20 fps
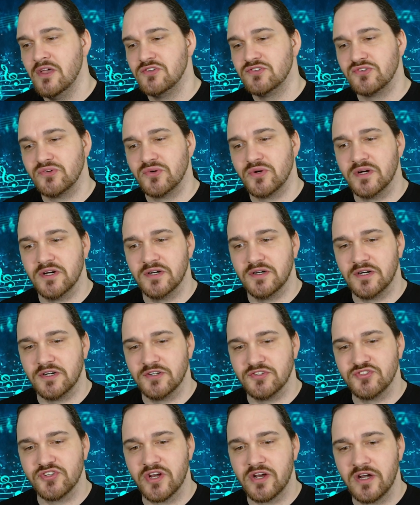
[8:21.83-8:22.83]
So our,
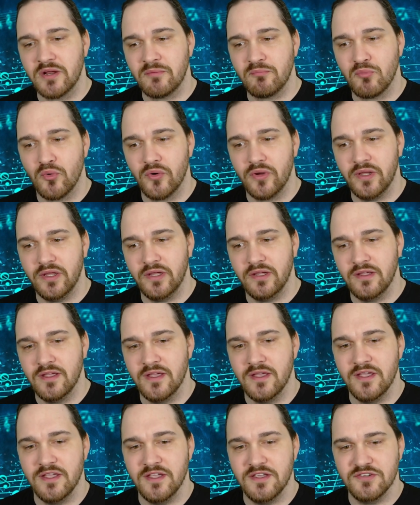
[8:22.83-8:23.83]
our starting point
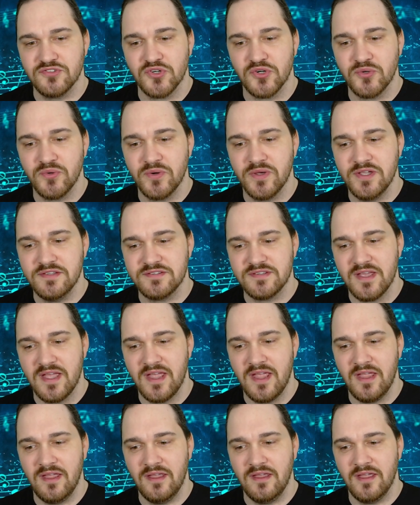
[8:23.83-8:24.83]
is always
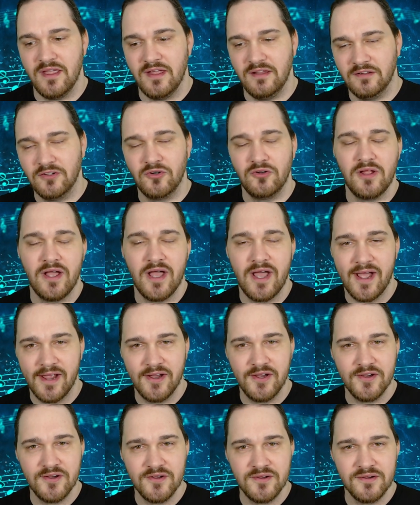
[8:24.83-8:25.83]
a, a little
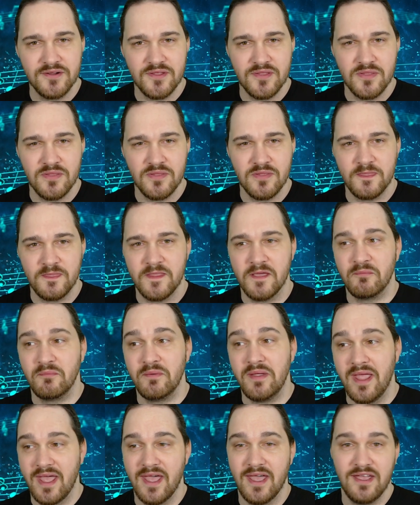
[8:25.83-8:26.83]
higher than
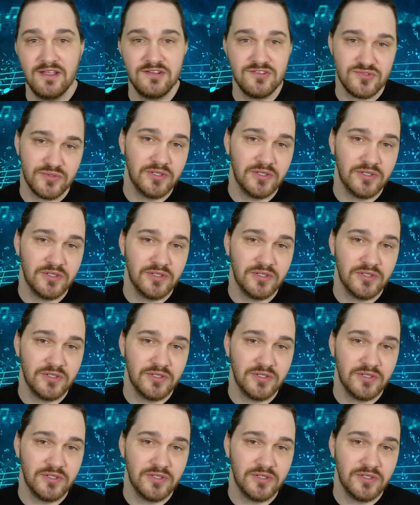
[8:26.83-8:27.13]
we had.